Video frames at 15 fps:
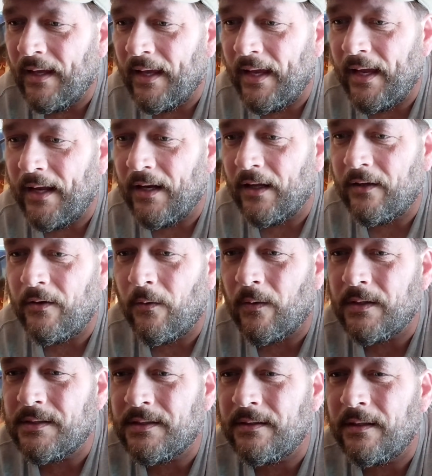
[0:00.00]
And of
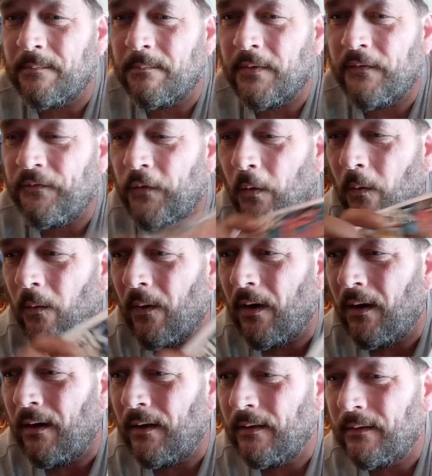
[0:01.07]
course, number 4